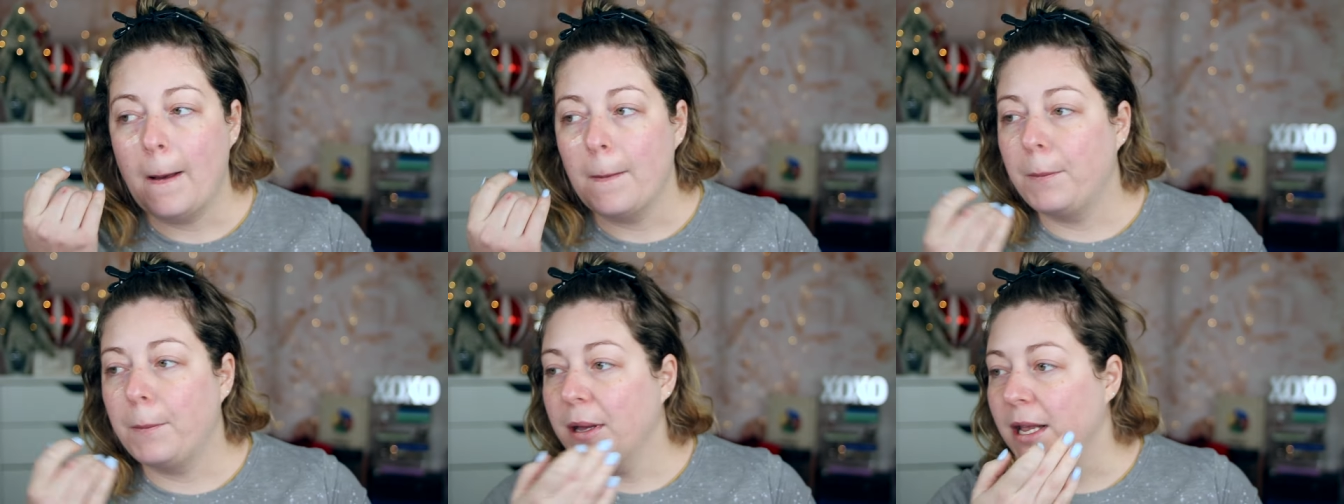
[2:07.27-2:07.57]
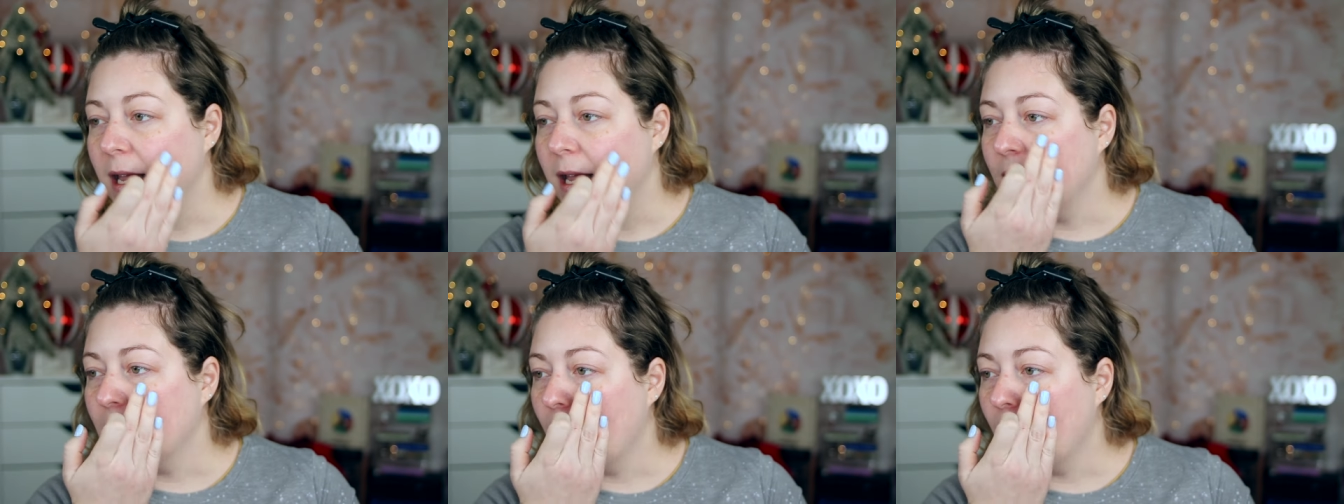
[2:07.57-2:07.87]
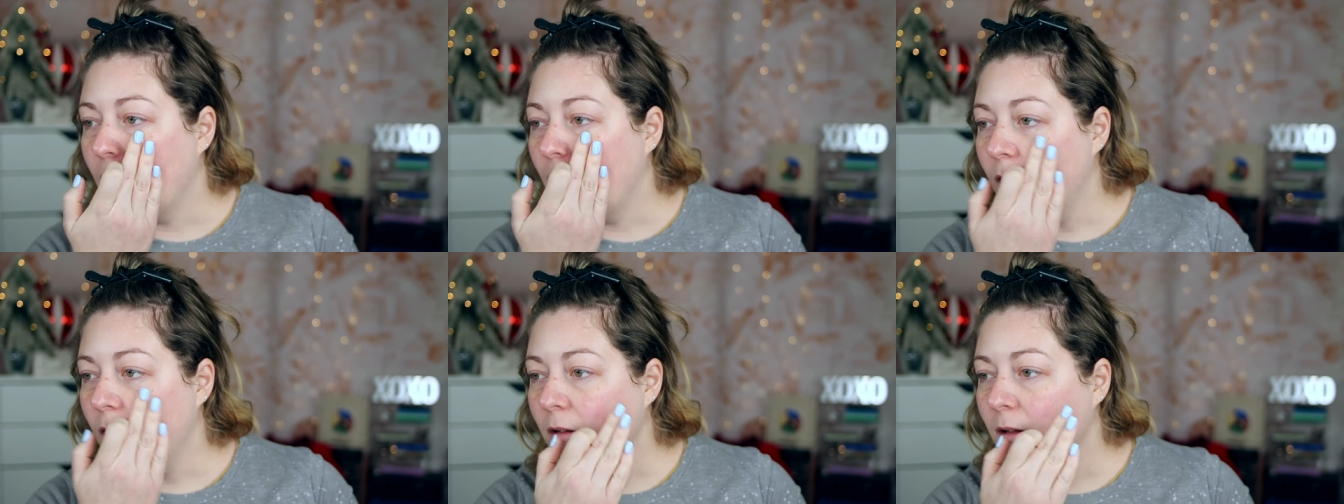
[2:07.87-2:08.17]
But in
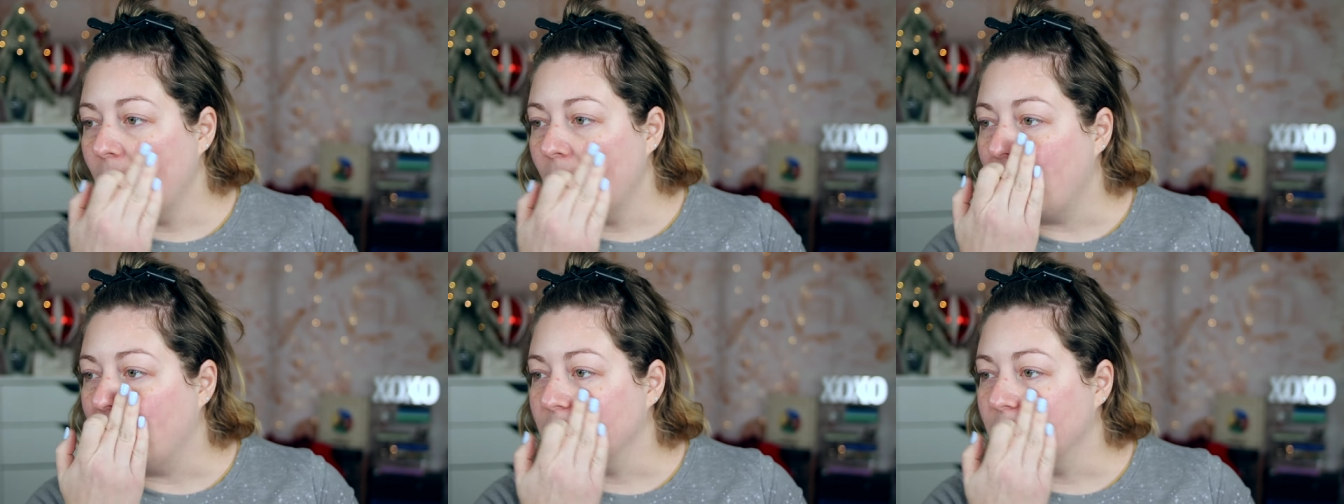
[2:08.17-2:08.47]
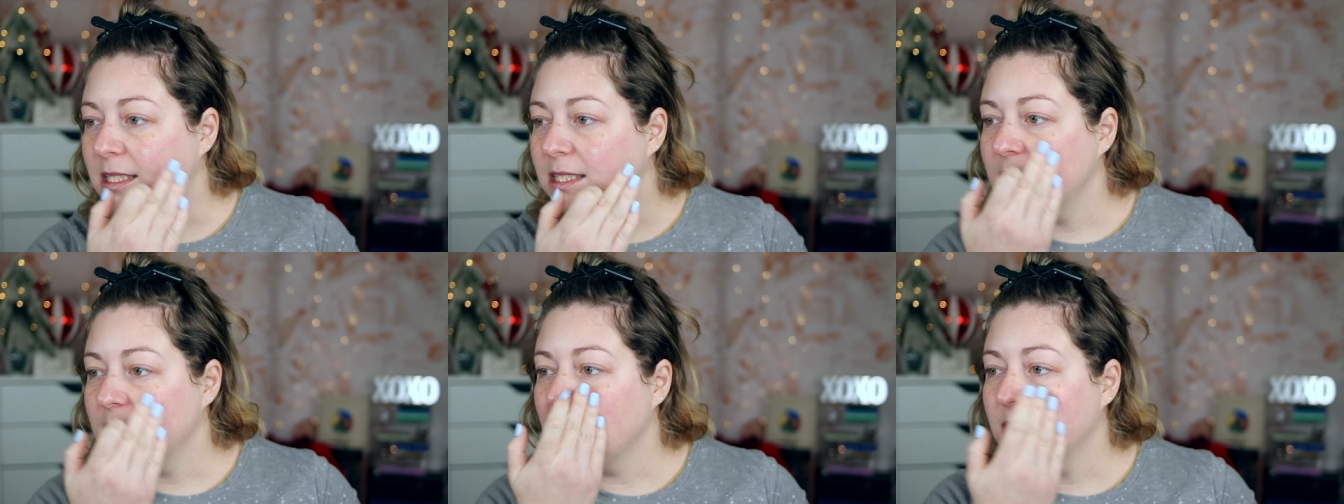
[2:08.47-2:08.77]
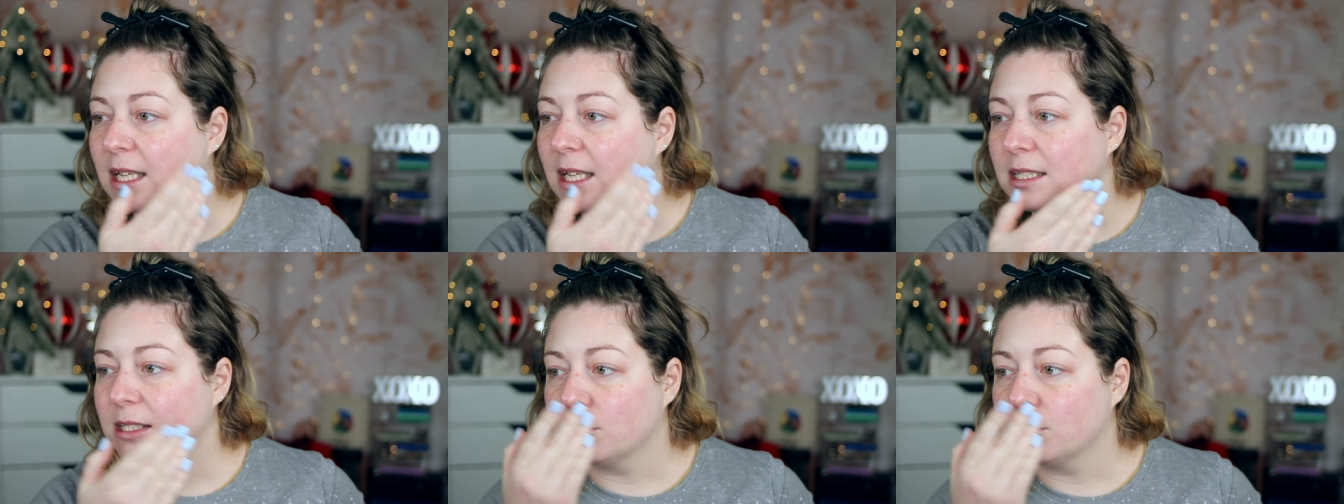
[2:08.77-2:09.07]
all honesty,
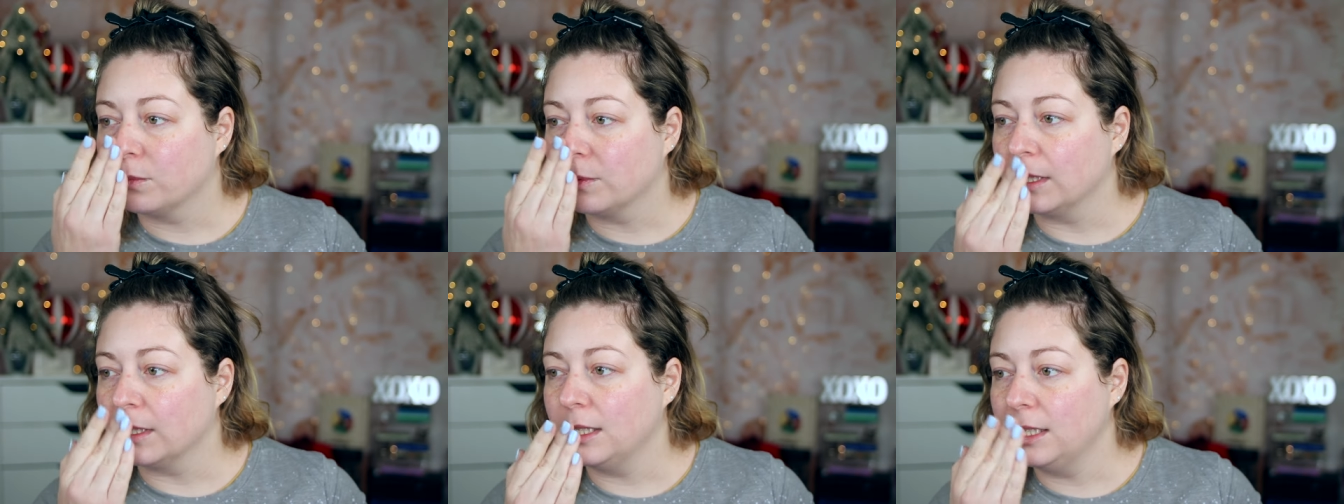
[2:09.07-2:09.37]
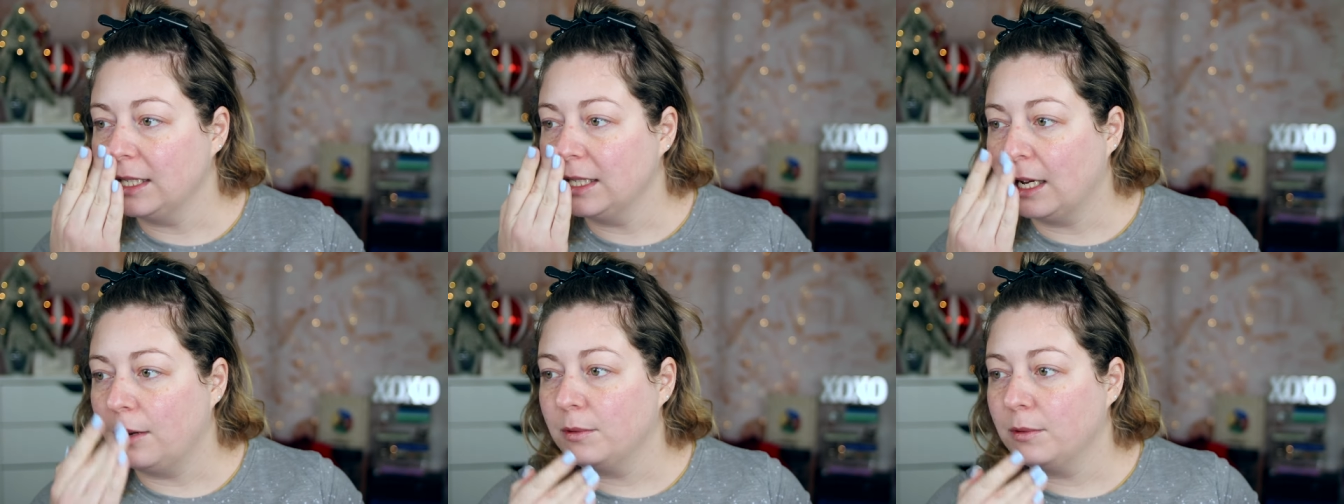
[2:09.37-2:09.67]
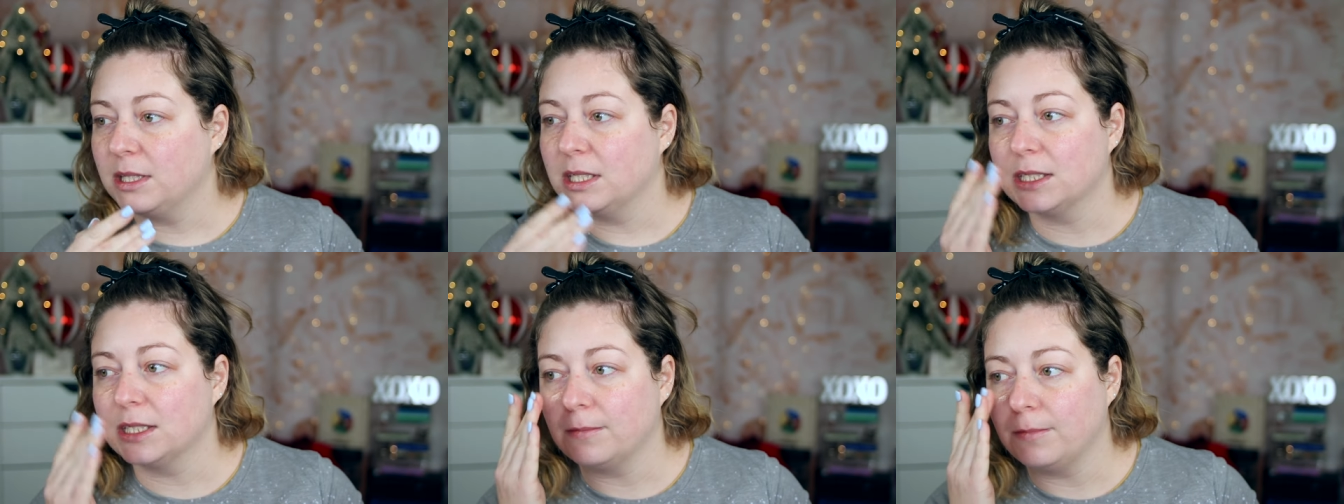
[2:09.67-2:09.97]
that's really not
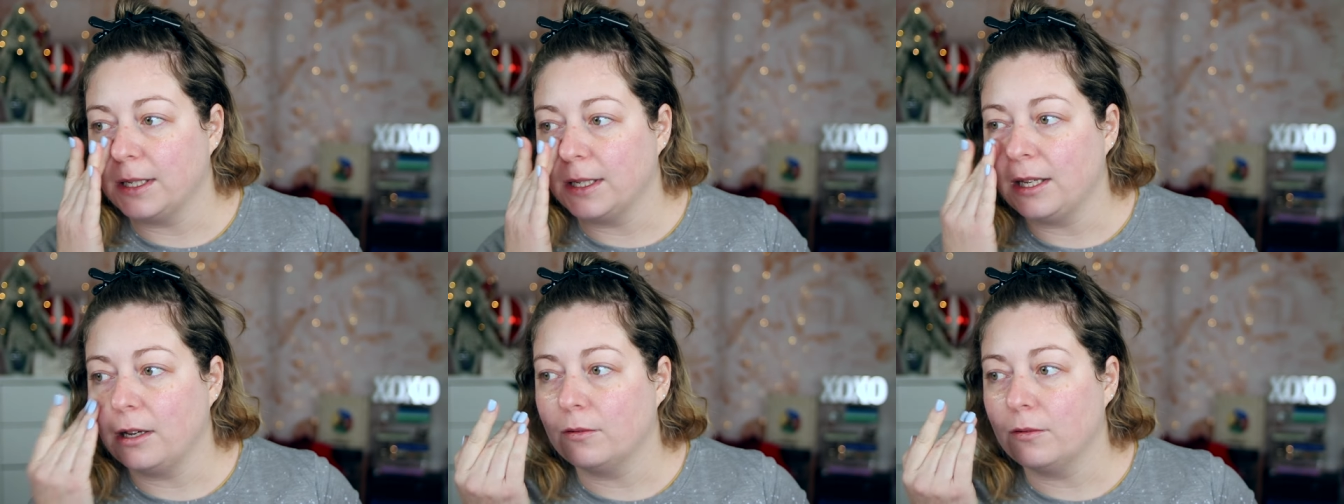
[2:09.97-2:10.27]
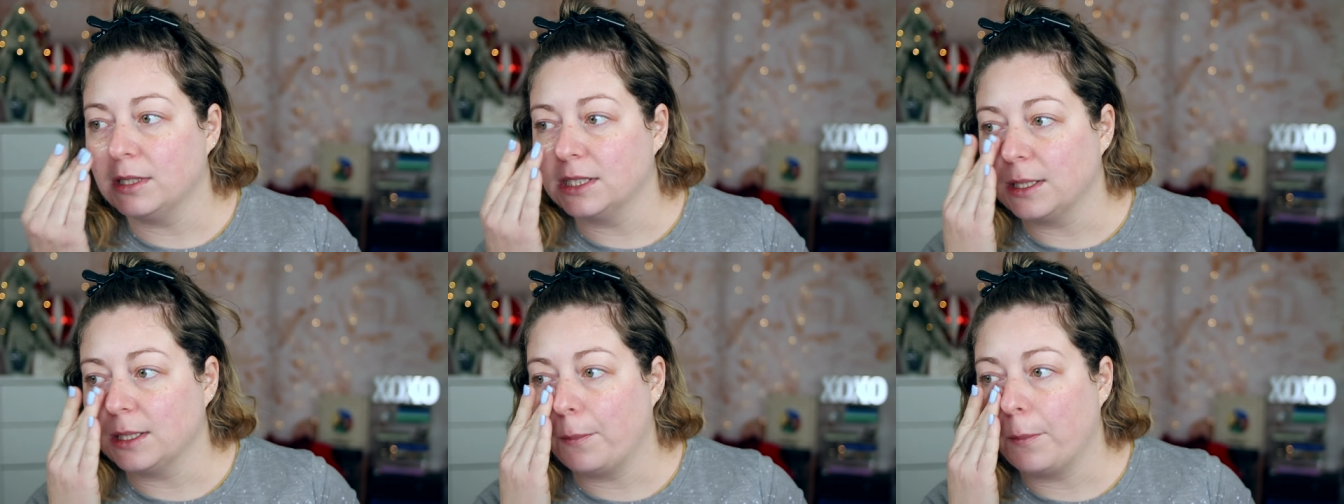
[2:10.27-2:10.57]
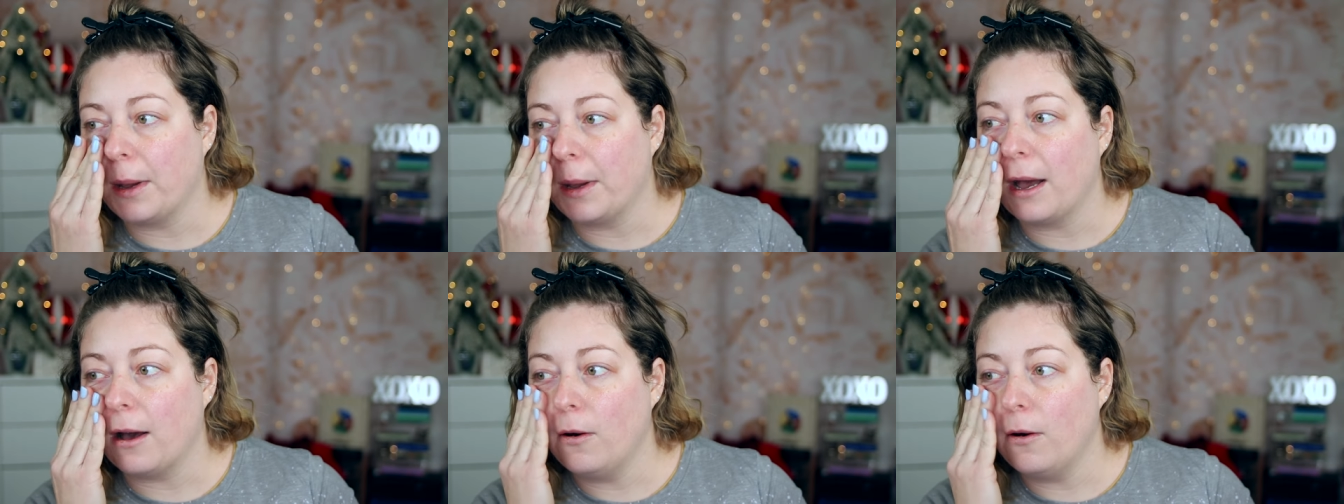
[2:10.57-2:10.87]
what this video is
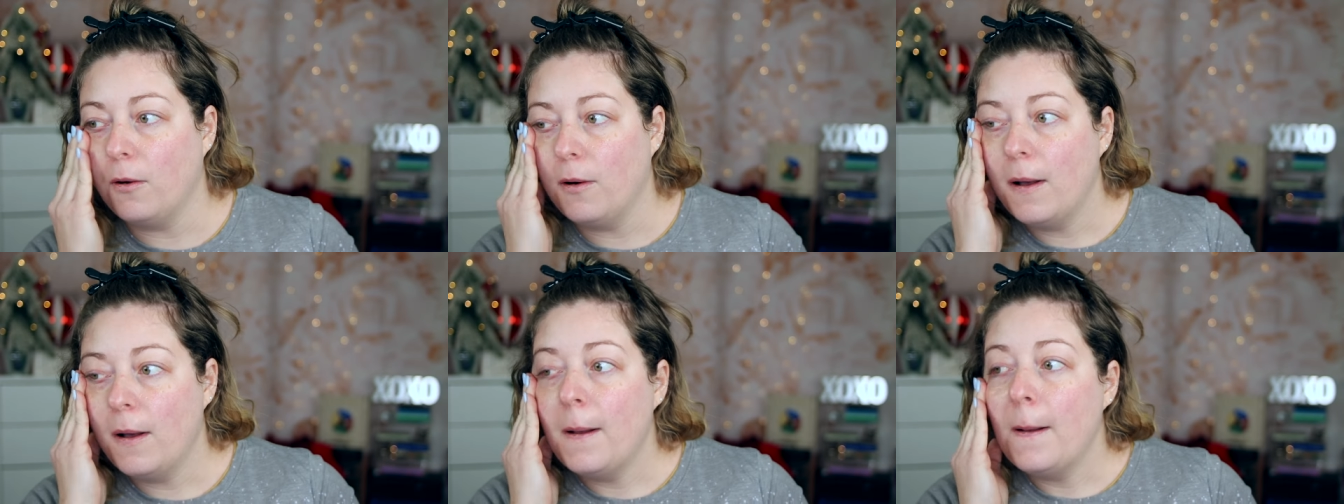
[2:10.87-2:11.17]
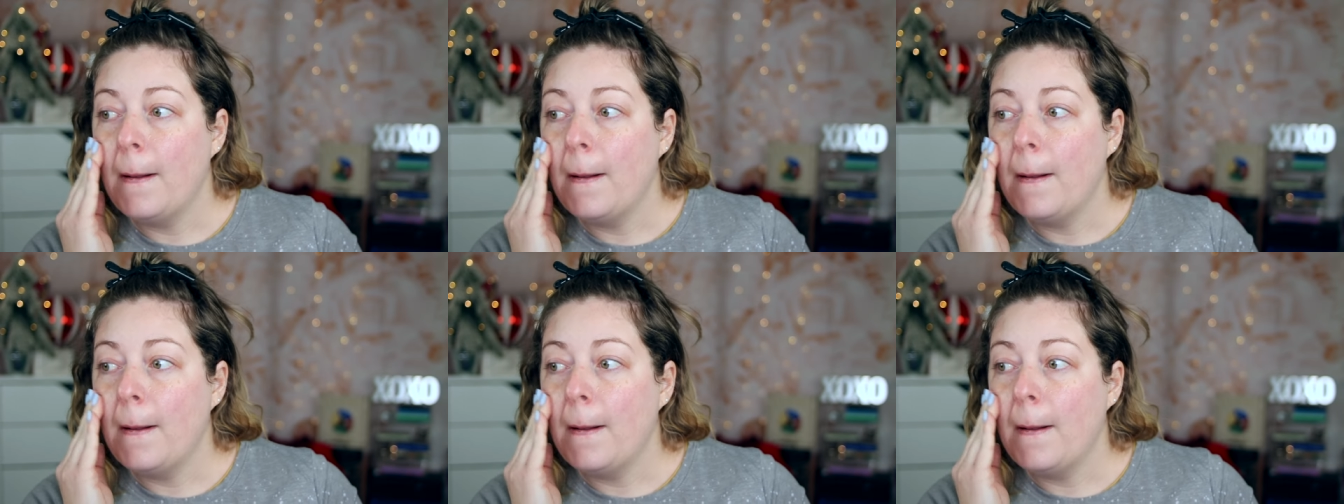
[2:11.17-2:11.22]
about.